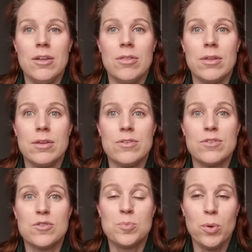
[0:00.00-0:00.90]

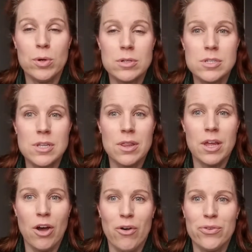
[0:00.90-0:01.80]
these sports,
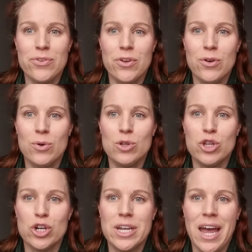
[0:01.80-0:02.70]
they also
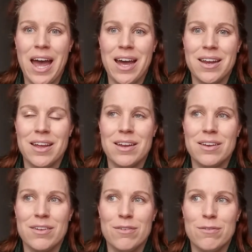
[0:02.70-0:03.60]
look at
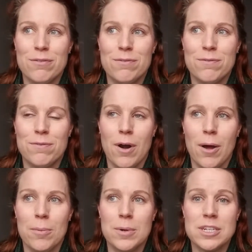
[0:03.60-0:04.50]
it
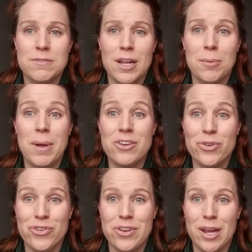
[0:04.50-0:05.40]
from a
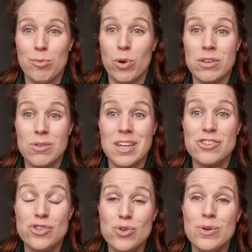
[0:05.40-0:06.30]
developmental standpoint. So they
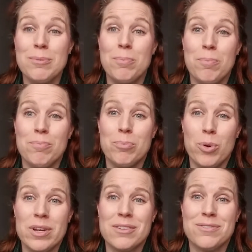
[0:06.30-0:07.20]
do, in
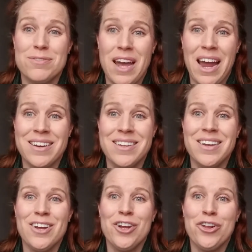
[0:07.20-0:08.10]
point of fact,
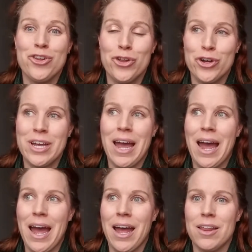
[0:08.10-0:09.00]
look
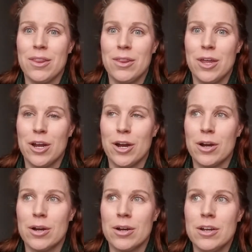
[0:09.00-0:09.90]
at
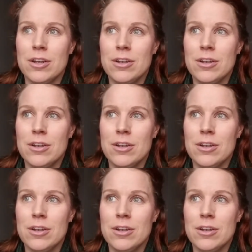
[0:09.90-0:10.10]
their